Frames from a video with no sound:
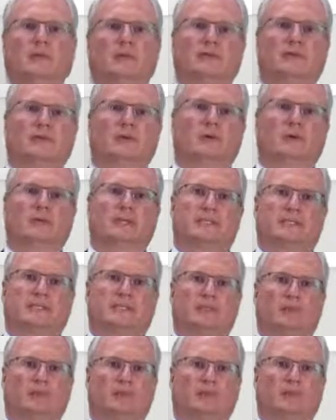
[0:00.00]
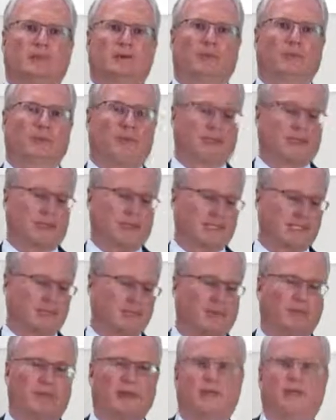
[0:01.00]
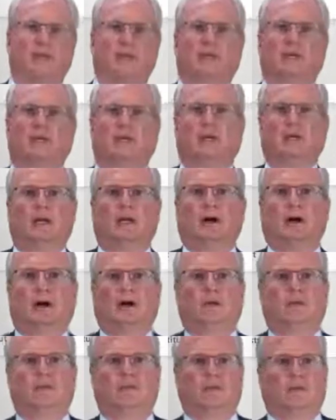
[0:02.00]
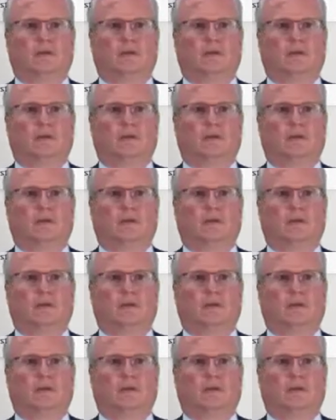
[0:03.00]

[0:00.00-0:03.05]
so it's a server with a maximum number of